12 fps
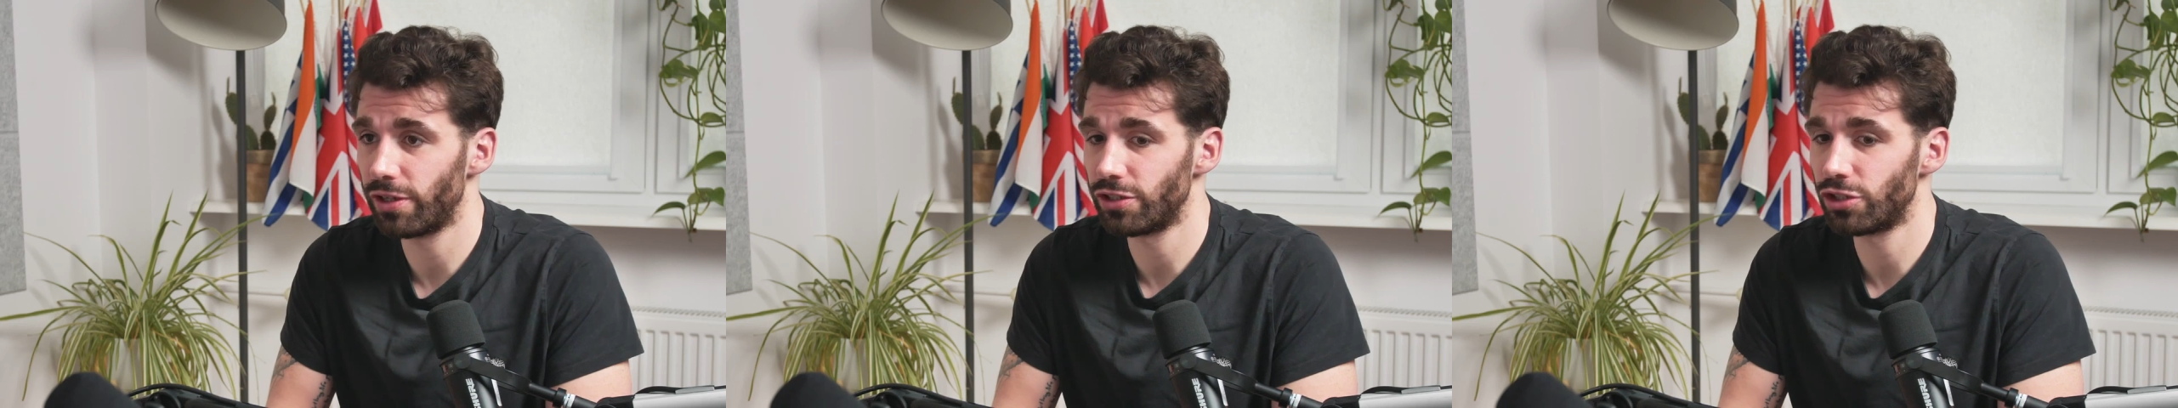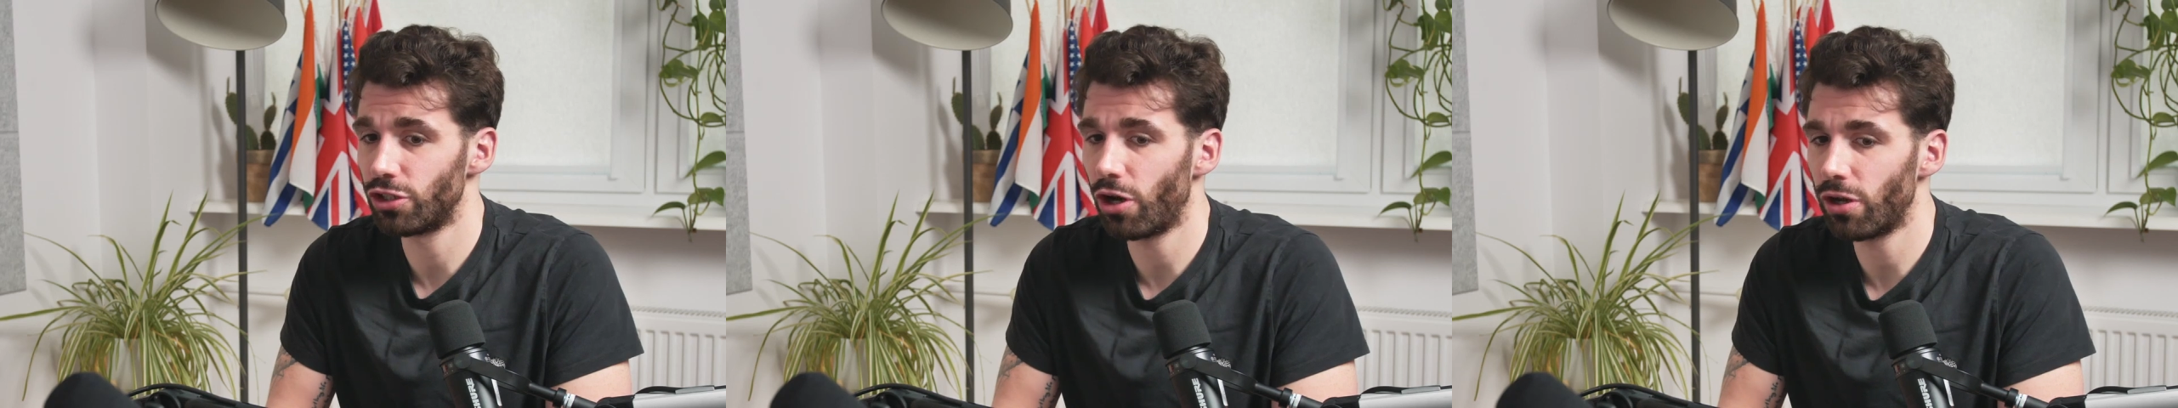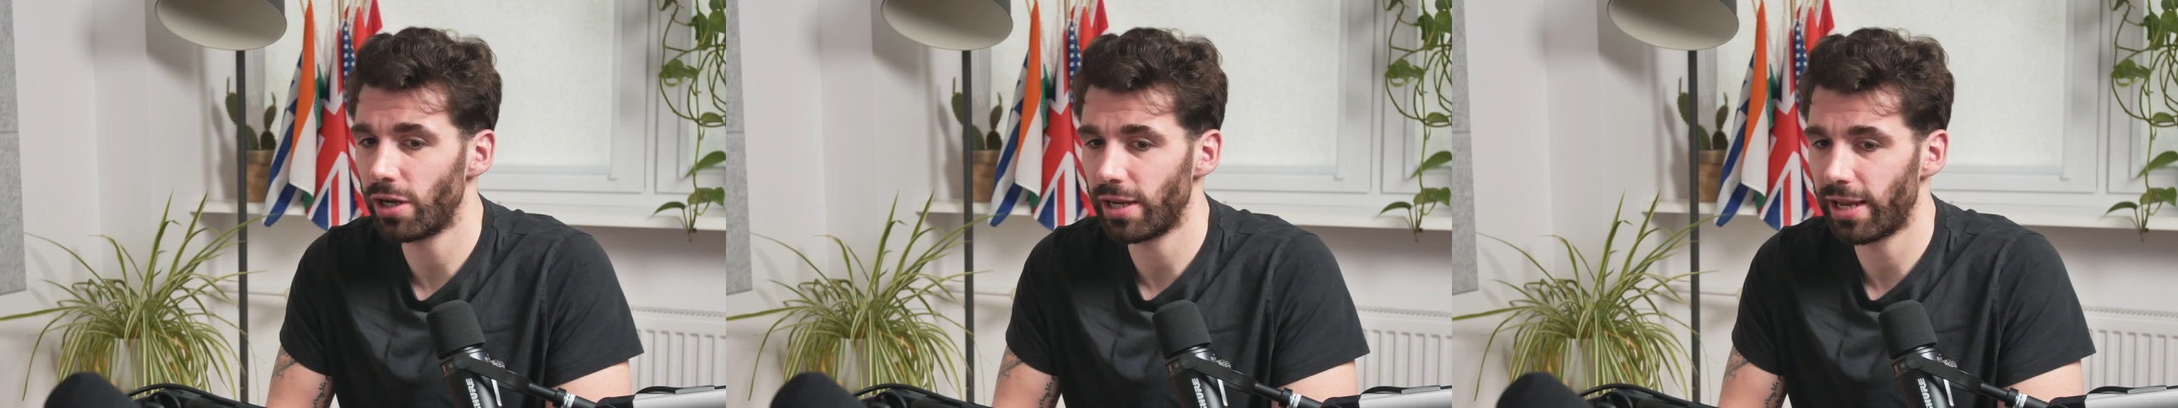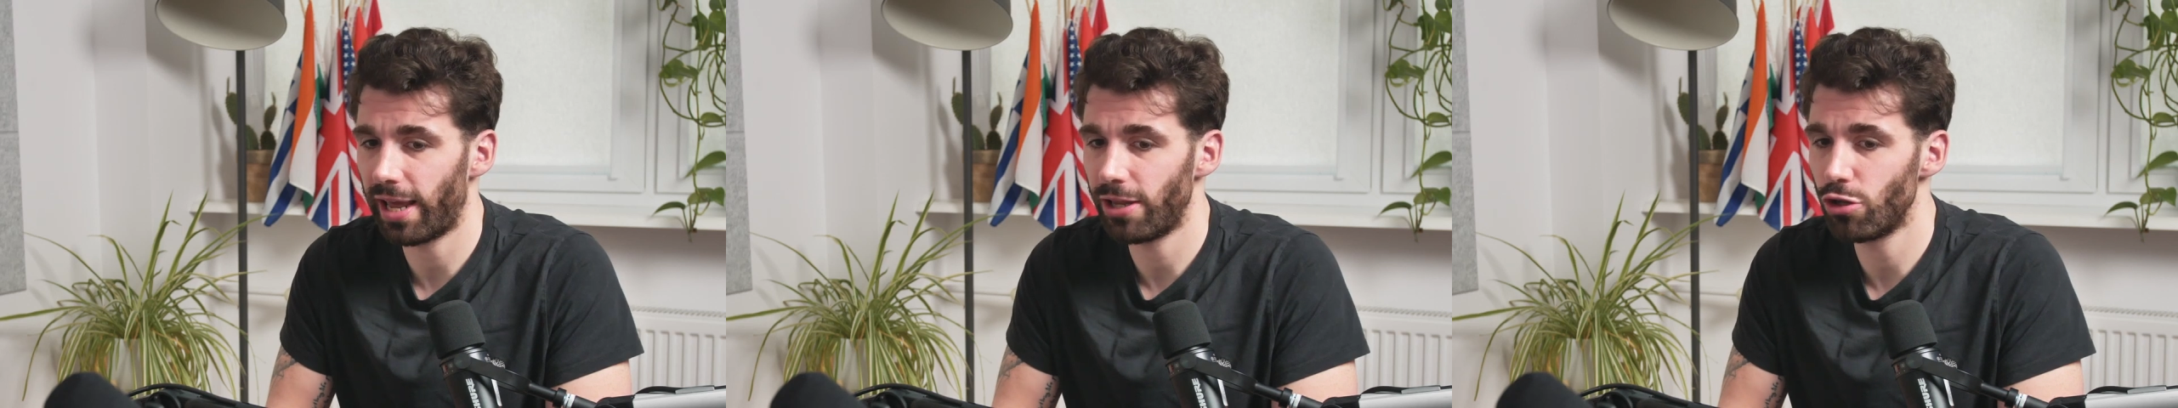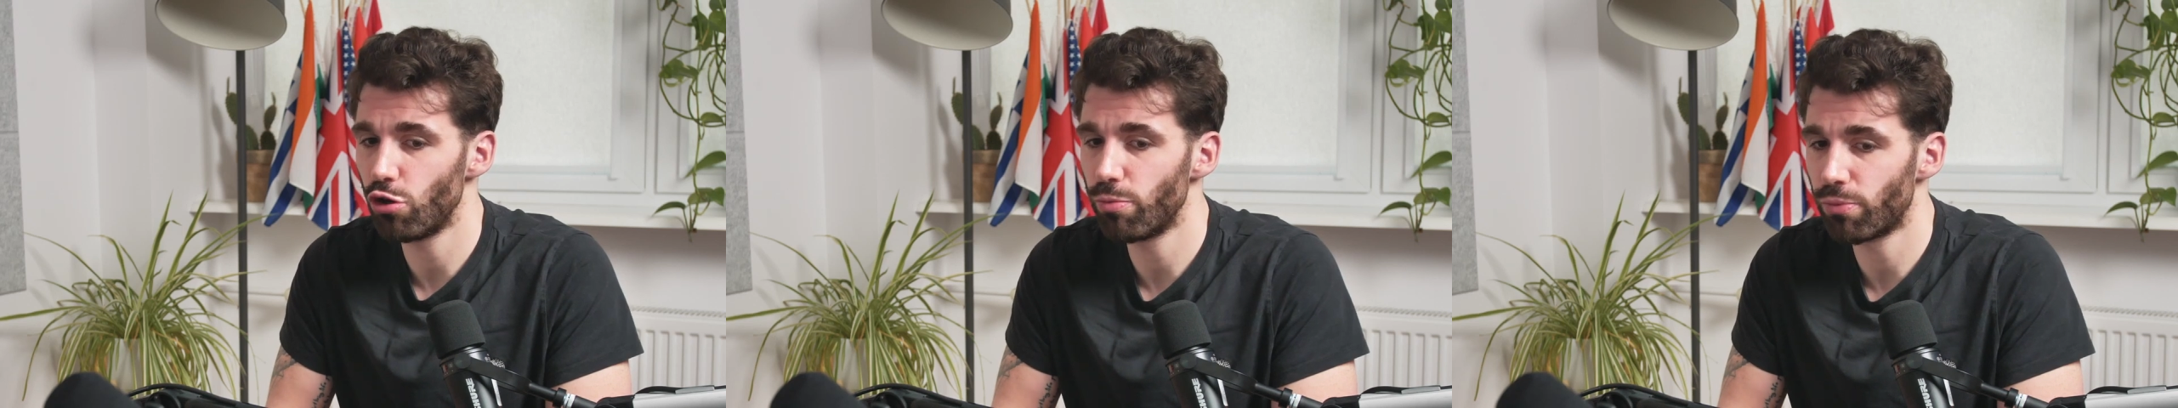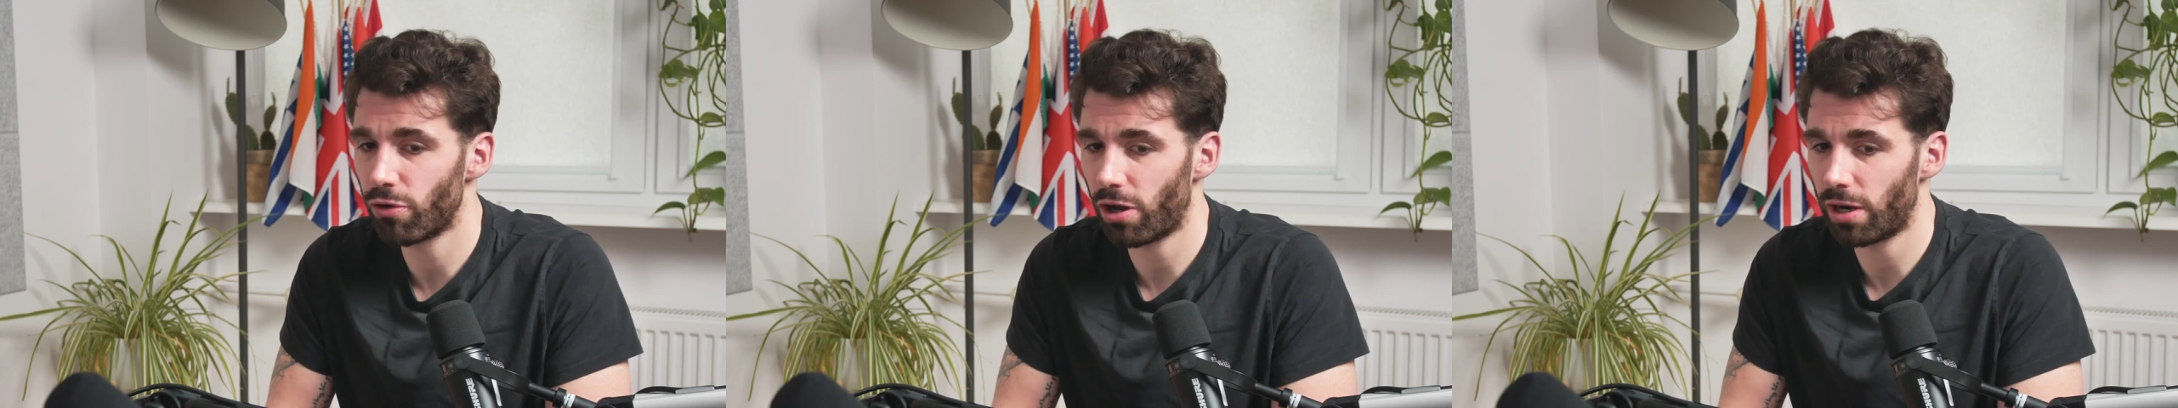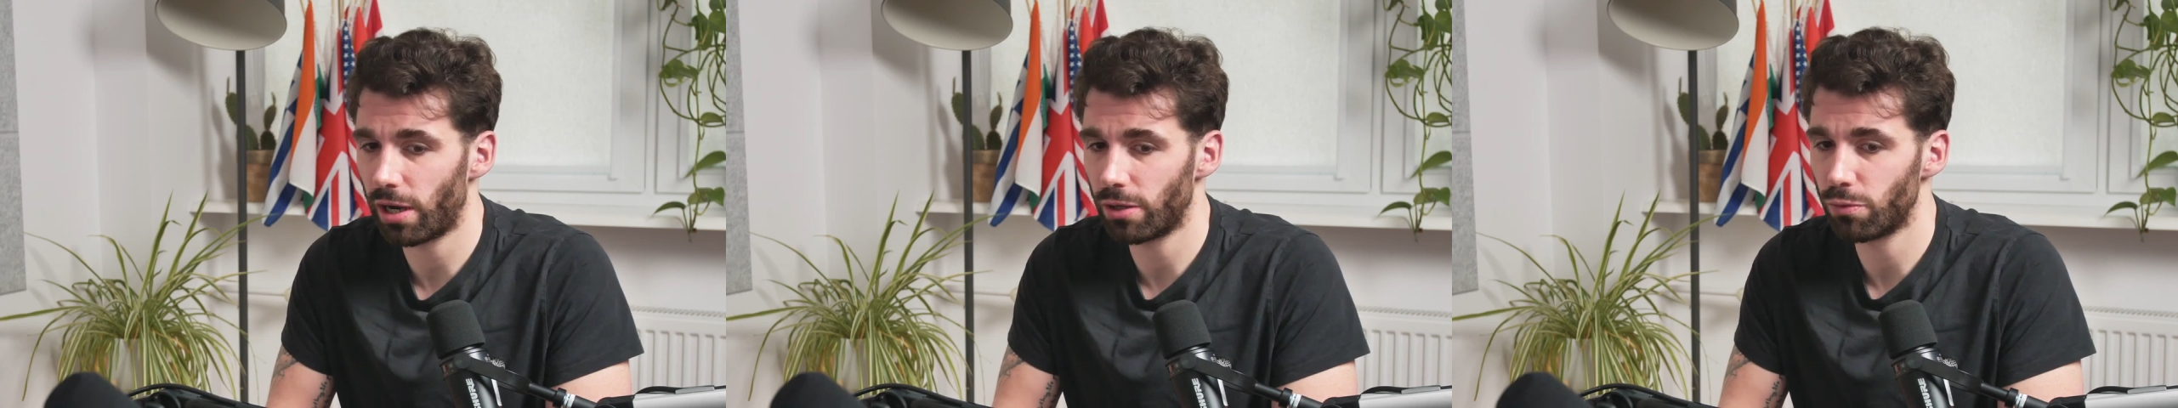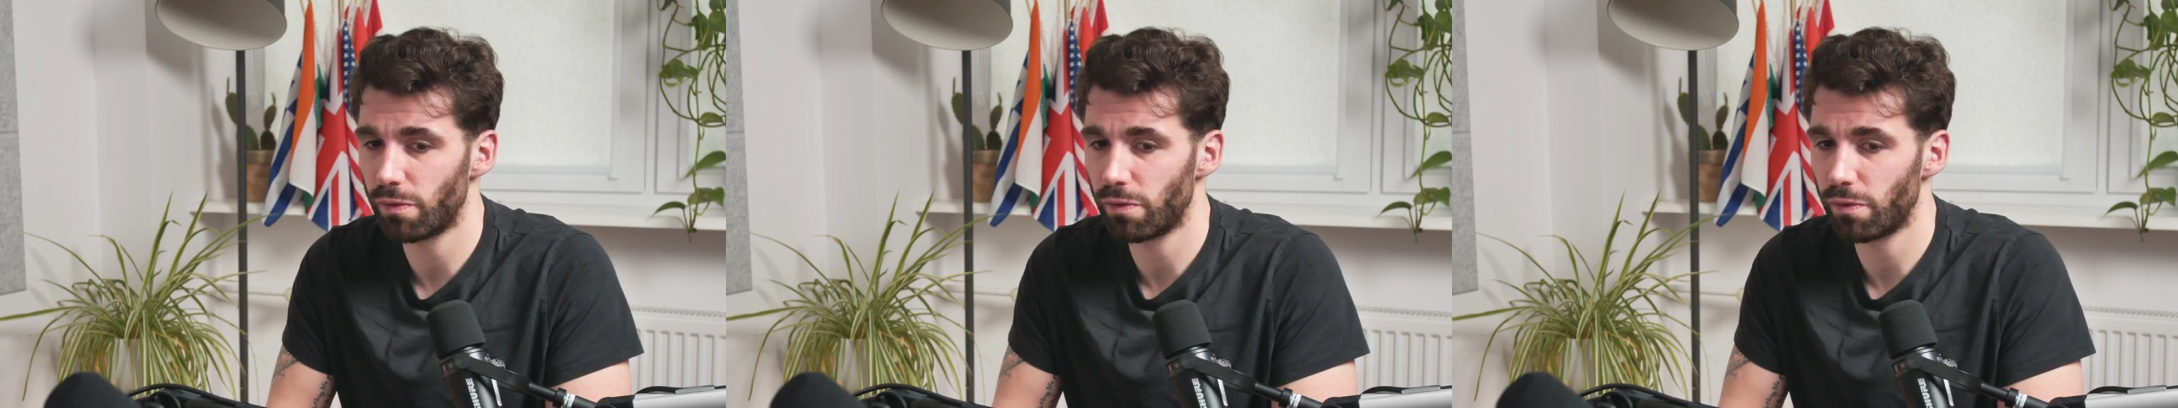starting a new product